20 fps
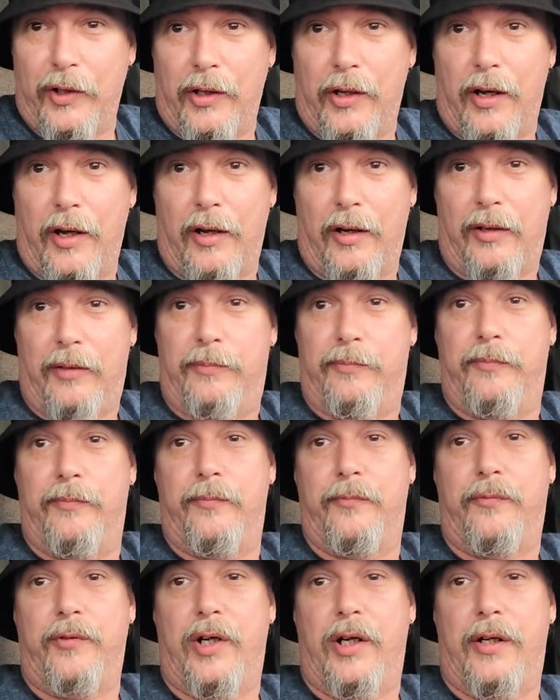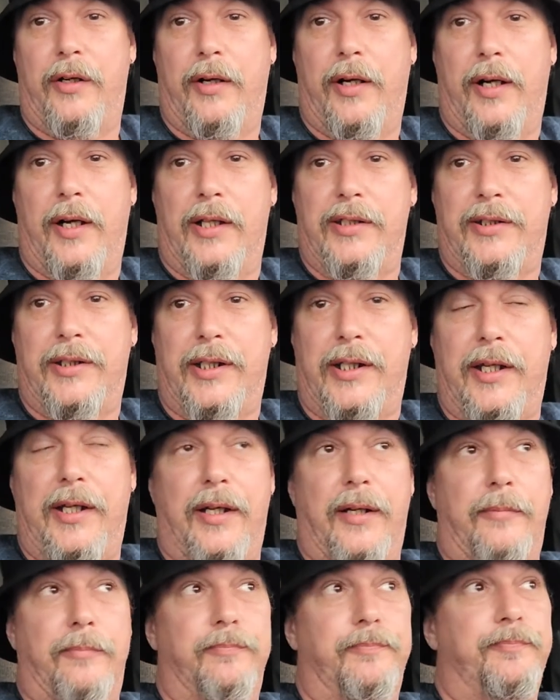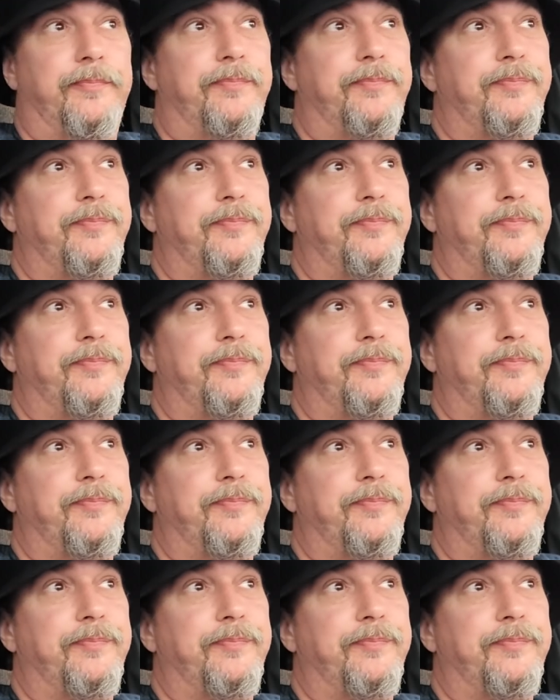law. Frater Oz again.